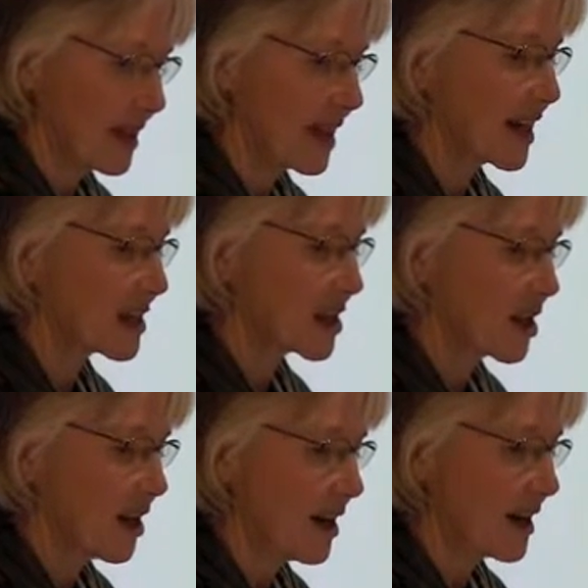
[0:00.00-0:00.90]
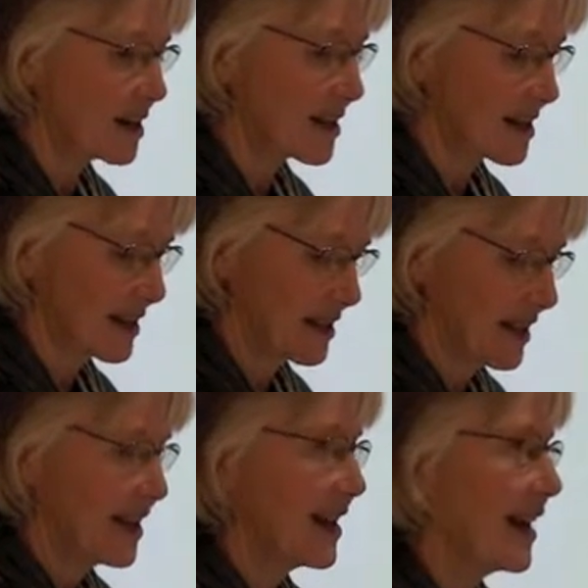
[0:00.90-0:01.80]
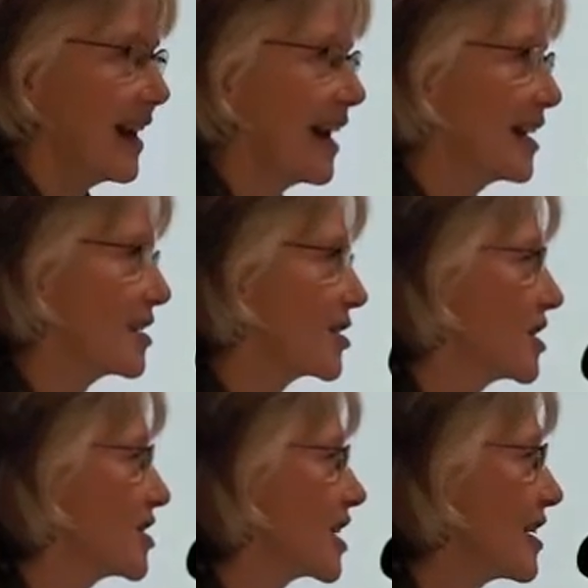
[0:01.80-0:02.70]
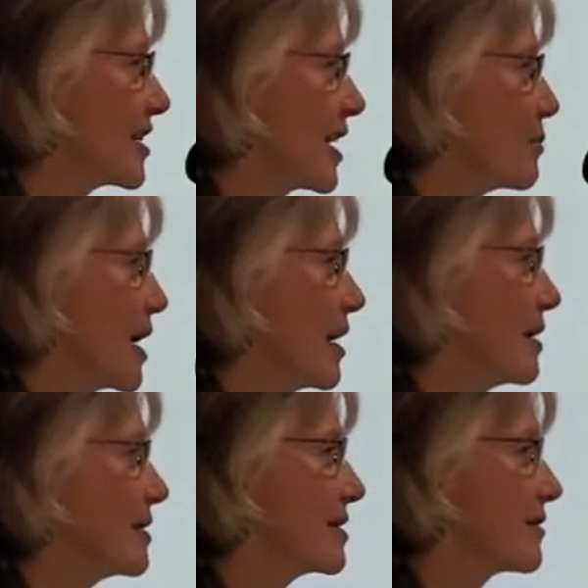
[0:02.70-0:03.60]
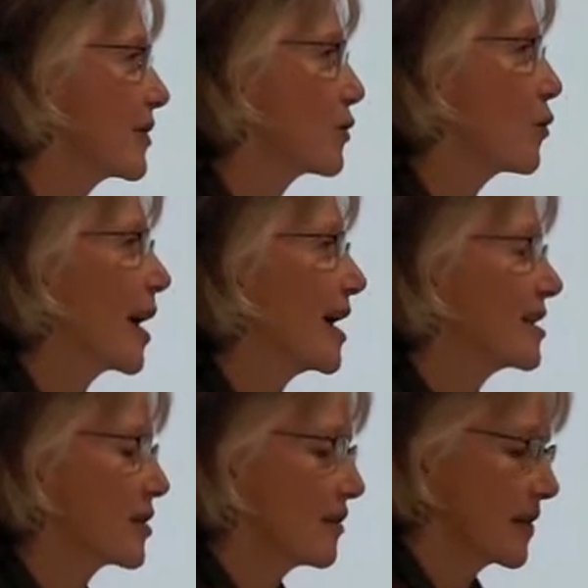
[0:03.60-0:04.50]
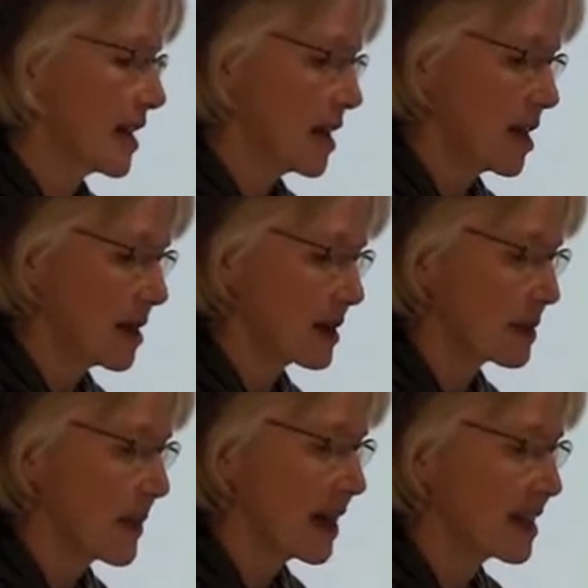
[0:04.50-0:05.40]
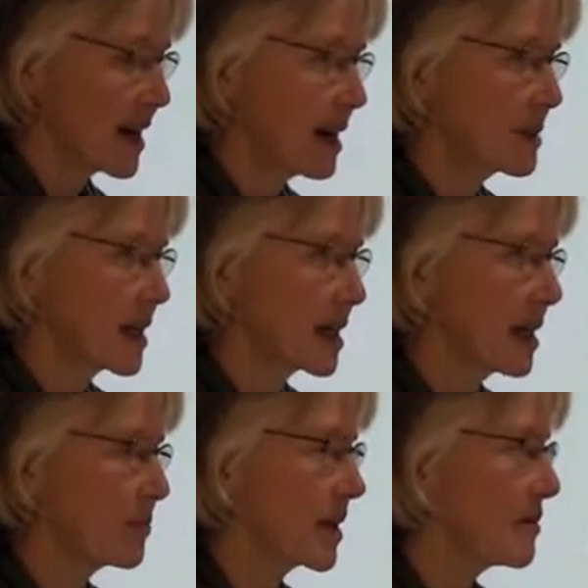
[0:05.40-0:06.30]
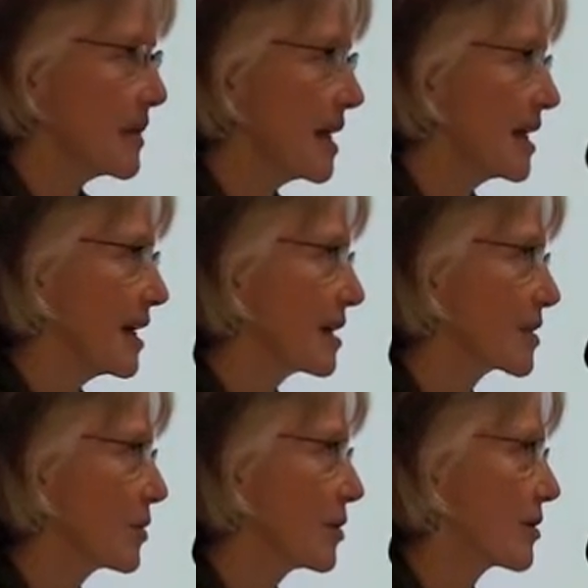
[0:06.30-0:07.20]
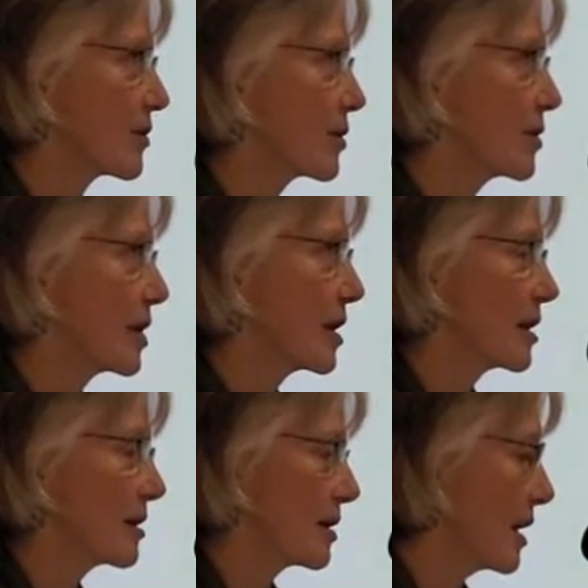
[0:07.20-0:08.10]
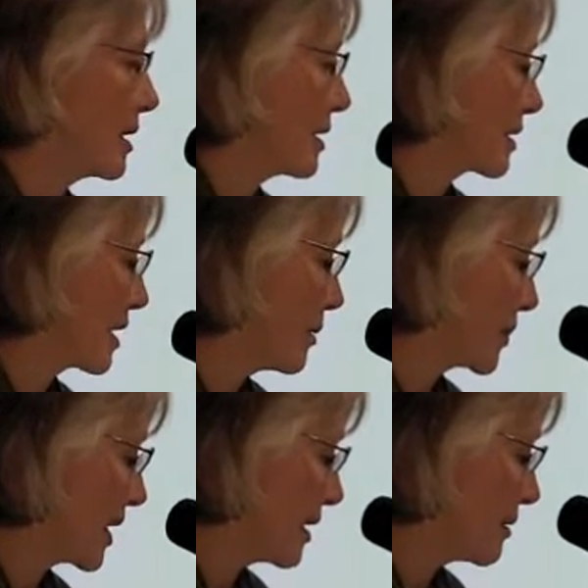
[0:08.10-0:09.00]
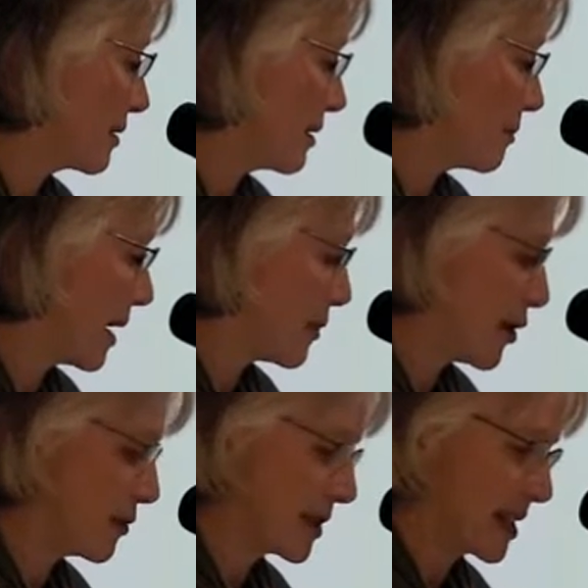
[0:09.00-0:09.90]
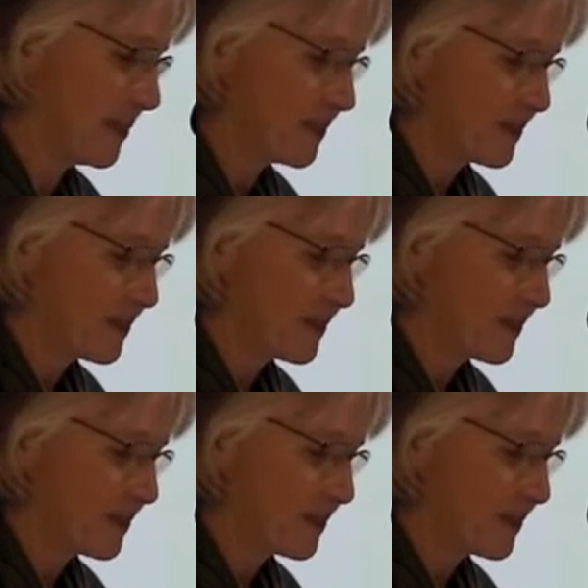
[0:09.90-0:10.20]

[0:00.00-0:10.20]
Ligon's laws, and she shared them in different ways over the years, many times at company meetings or through her company memos.